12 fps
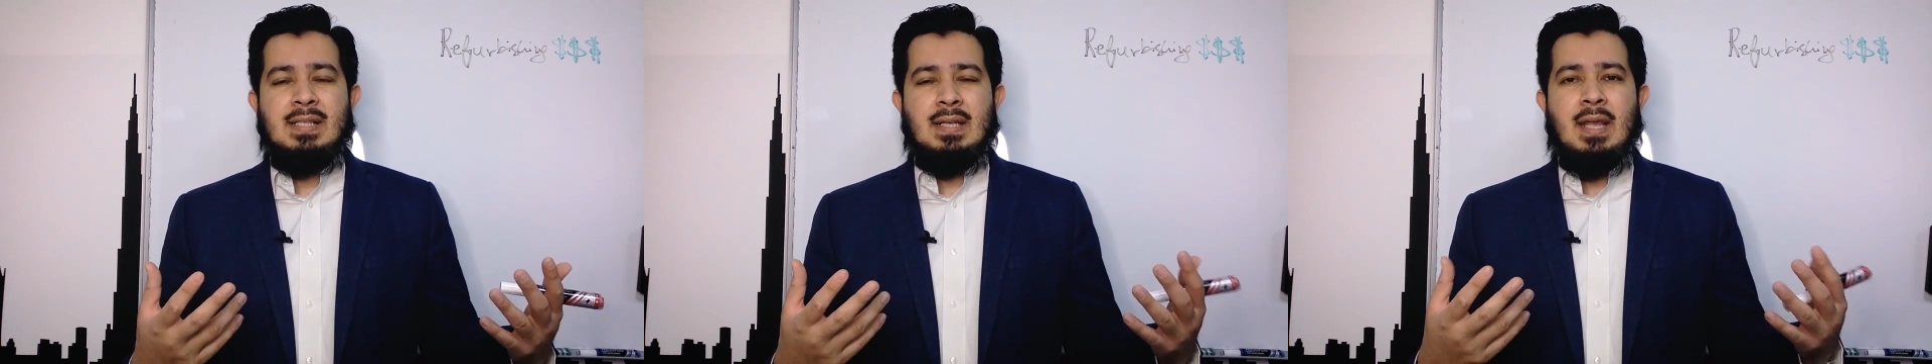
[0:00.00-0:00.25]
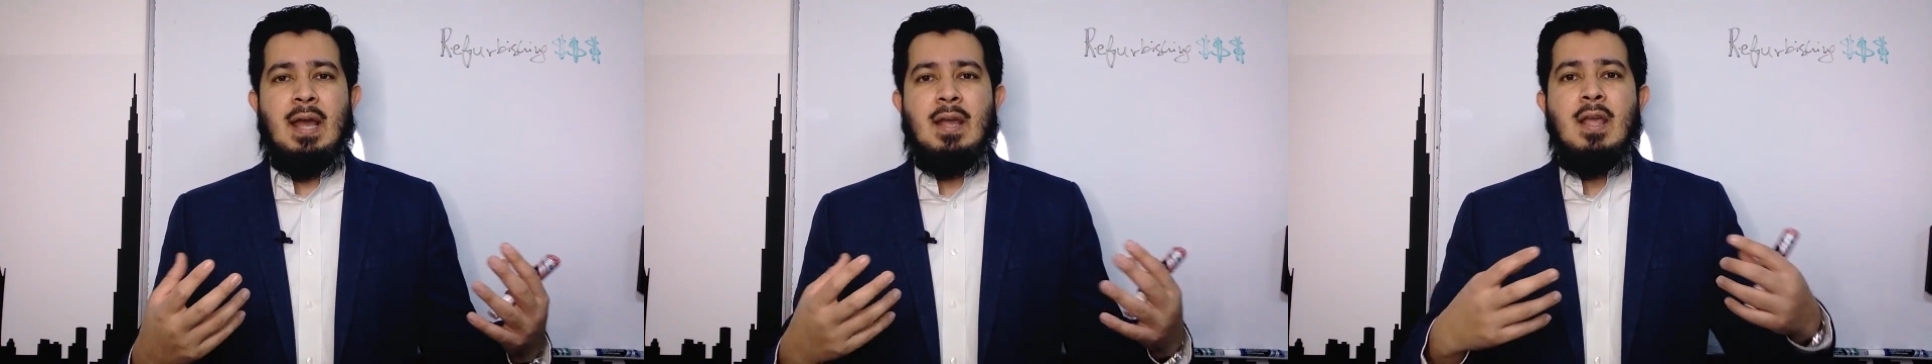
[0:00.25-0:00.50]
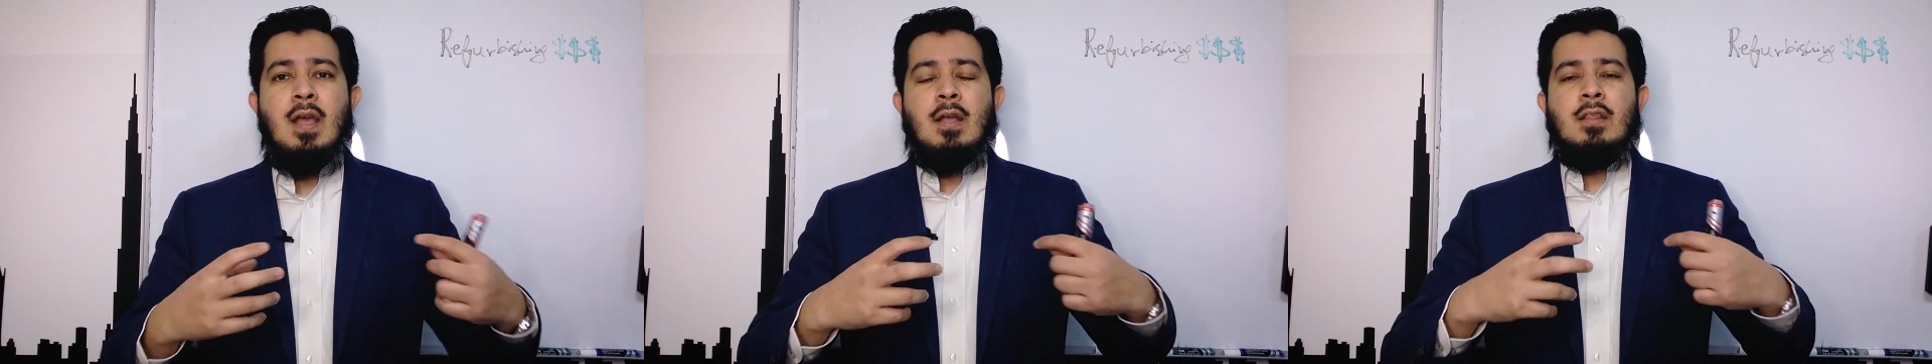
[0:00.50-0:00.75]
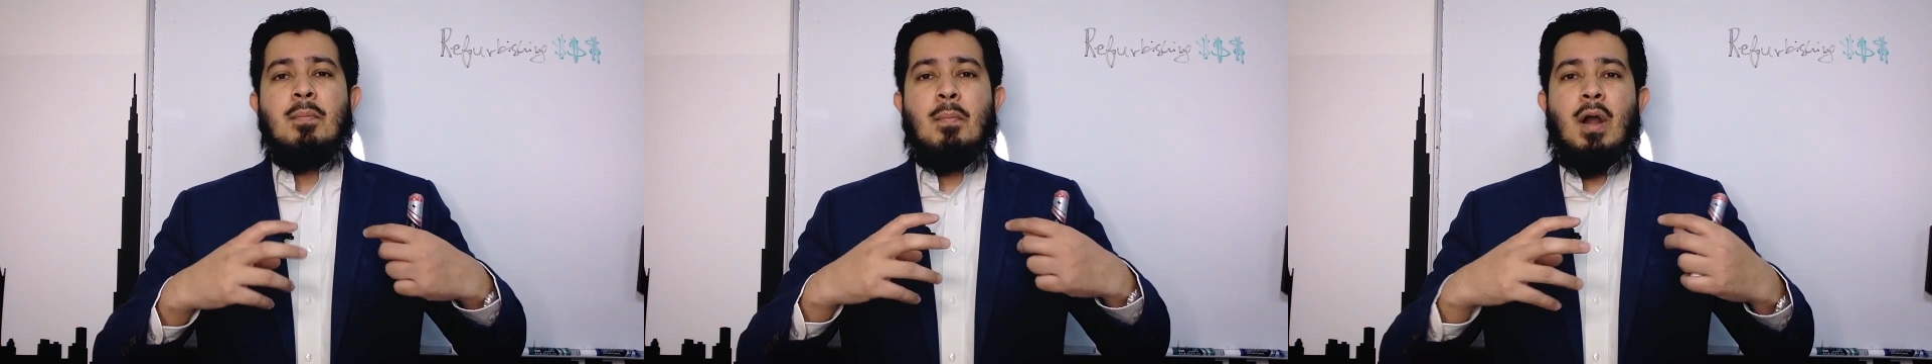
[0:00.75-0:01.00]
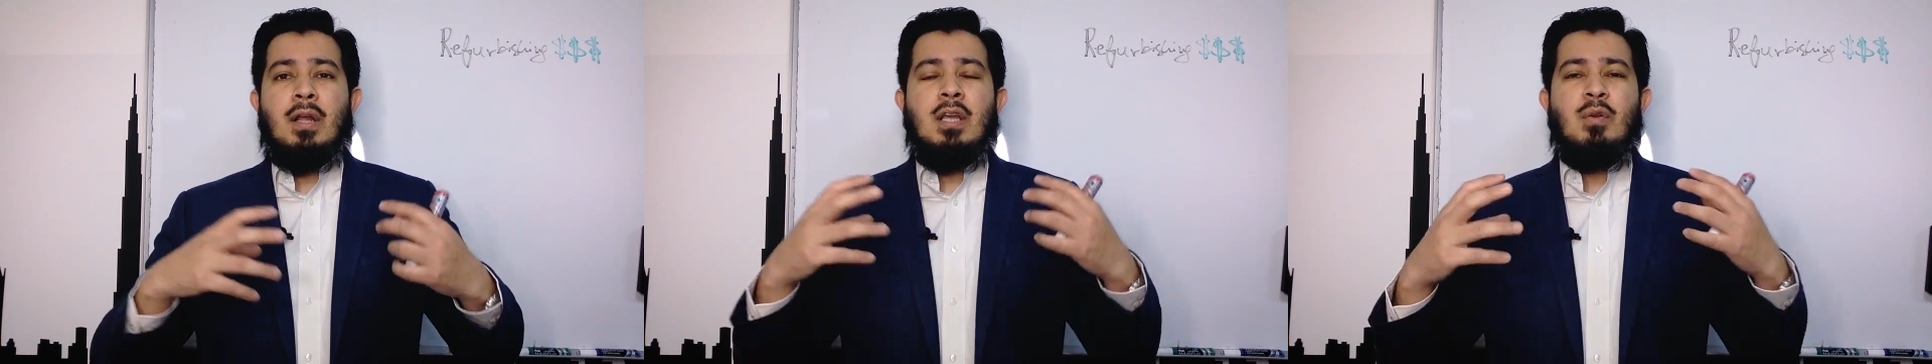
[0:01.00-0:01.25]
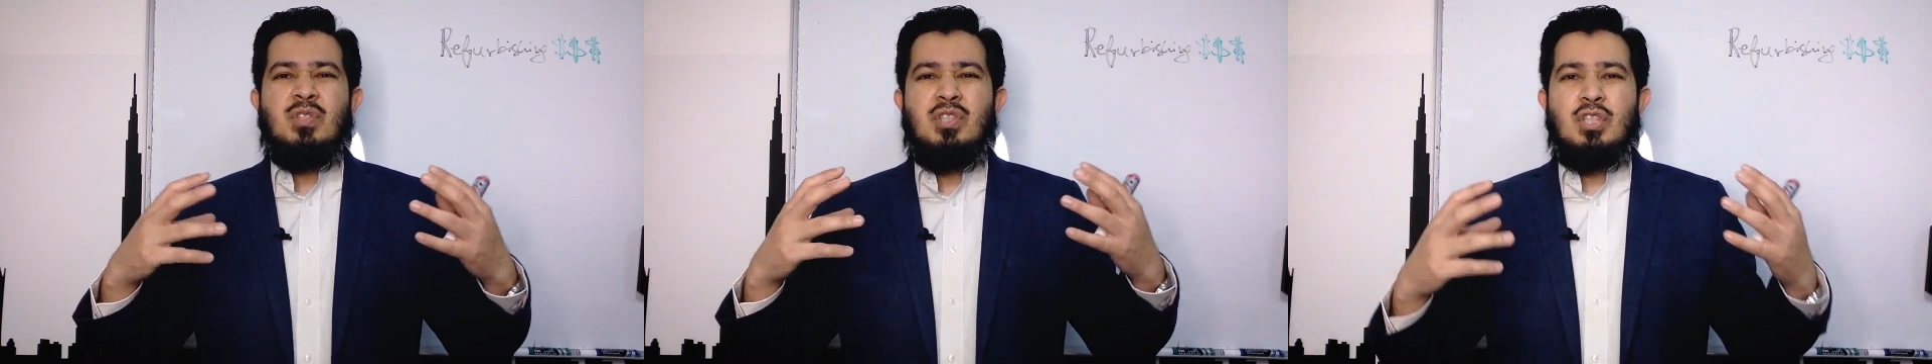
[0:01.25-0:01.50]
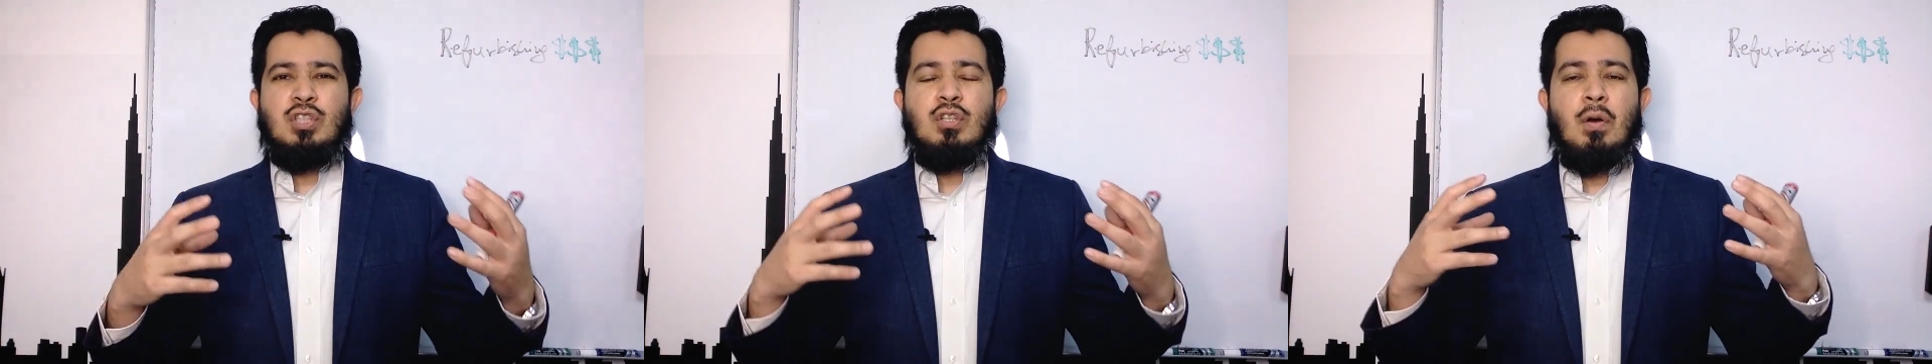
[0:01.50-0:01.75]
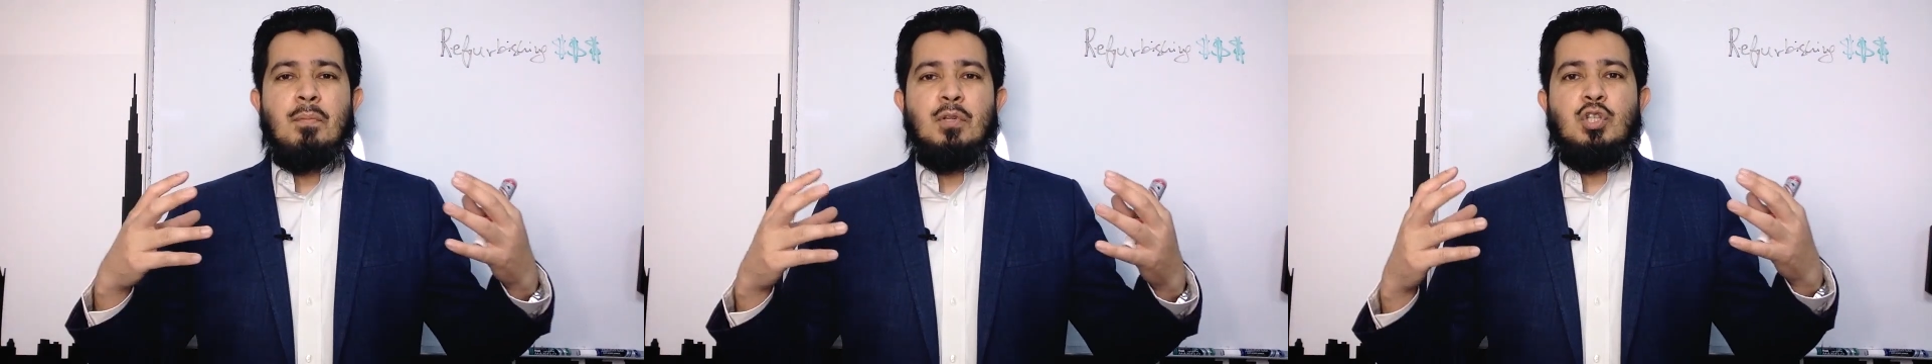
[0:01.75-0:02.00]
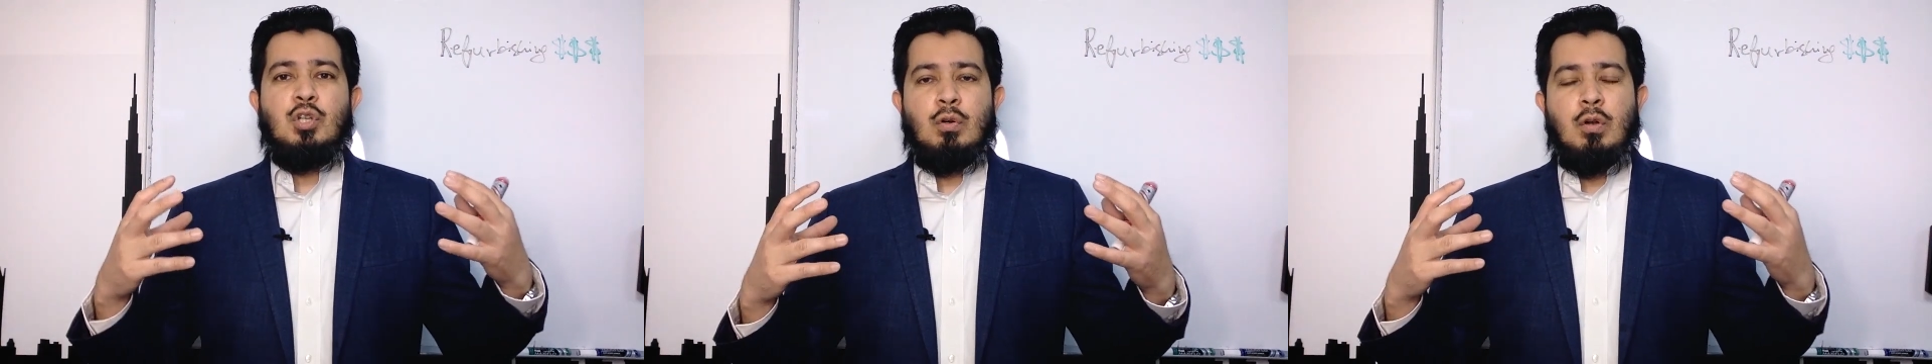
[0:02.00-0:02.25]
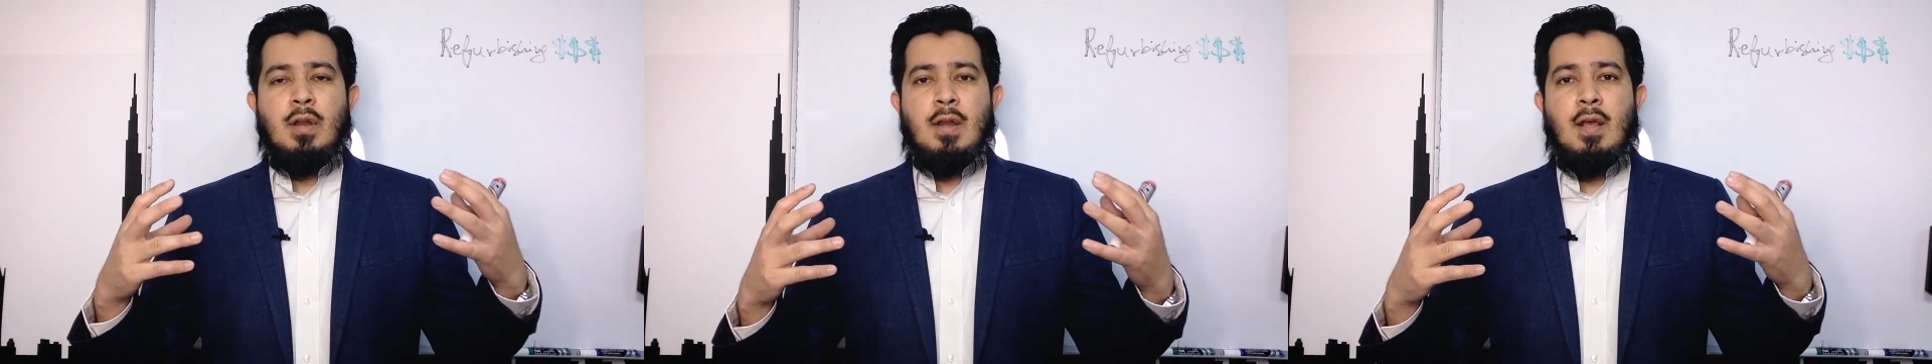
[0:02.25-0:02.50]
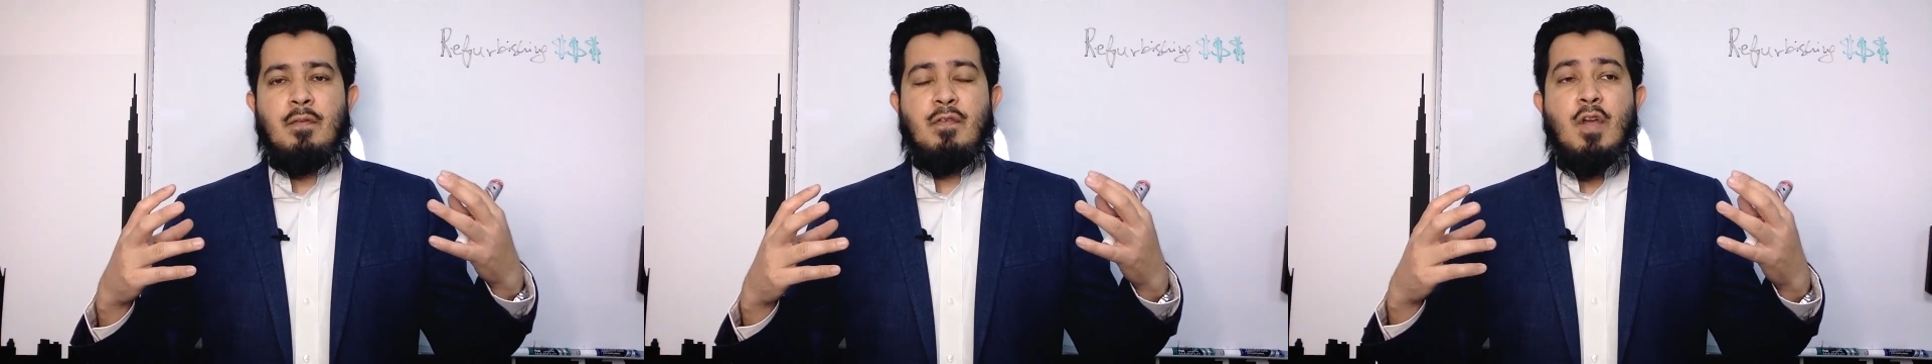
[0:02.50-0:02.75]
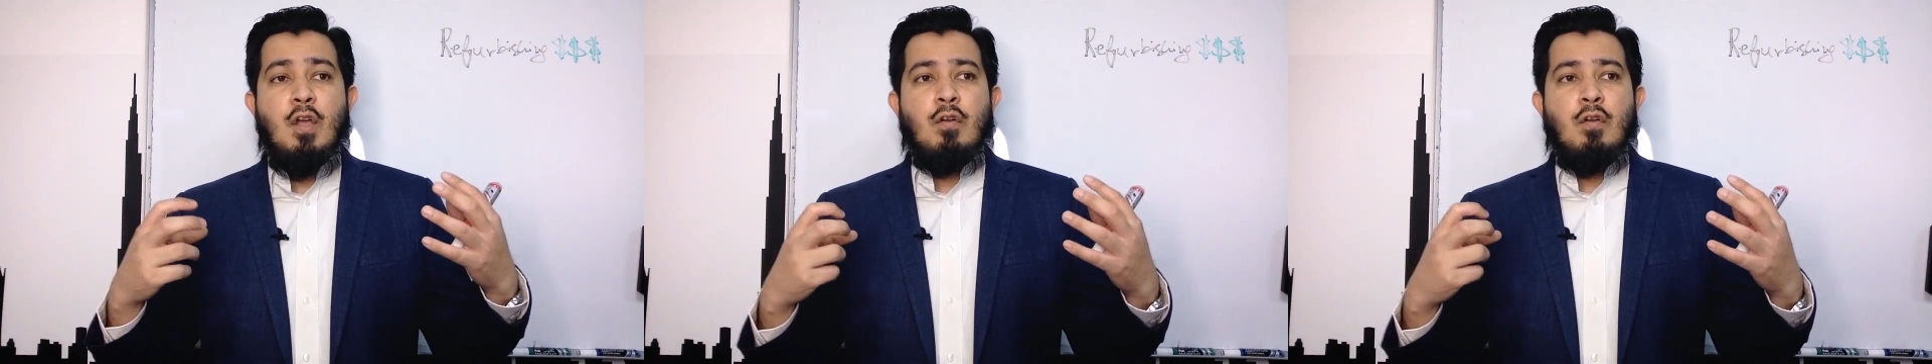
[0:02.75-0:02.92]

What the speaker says: Okay, the market was just not mature enough